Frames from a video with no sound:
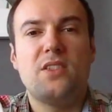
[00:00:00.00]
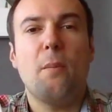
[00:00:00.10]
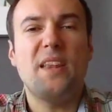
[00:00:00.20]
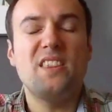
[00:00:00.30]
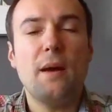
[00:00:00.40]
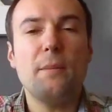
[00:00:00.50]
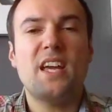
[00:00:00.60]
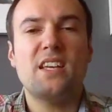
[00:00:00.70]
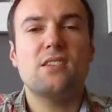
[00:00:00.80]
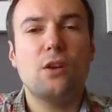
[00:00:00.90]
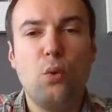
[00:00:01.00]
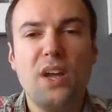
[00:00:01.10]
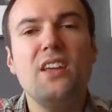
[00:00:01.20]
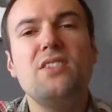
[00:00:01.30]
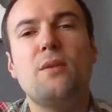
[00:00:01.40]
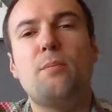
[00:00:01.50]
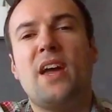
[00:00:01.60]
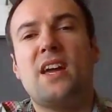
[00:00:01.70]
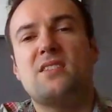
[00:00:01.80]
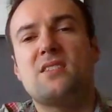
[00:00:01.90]
The pandemic has quickened the
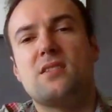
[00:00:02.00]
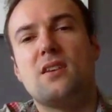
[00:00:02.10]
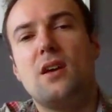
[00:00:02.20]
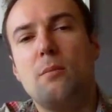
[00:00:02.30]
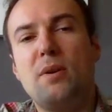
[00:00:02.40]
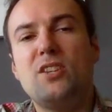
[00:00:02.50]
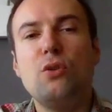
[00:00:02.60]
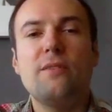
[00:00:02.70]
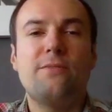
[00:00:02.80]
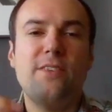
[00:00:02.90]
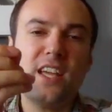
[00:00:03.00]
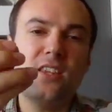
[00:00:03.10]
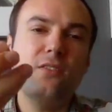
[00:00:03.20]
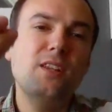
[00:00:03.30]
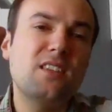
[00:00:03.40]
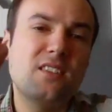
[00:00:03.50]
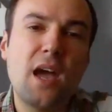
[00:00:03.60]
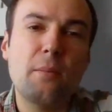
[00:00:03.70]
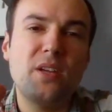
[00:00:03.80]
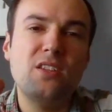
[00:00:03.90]
pace, but to effectively
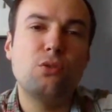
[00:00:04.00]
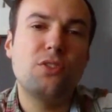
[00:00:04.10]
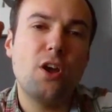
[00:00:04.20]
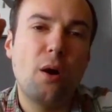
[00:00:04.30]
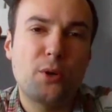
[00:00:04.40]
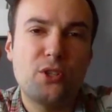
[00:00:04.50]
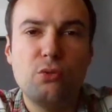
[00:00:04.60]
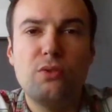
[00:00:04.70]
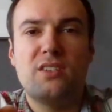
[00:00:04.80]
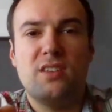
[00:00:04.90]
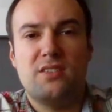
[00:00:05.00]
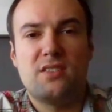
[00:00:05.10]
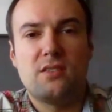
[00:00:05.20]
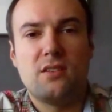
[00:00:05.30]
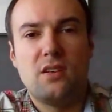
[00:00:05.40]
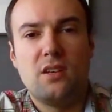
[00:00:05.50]
tap into the opportunities.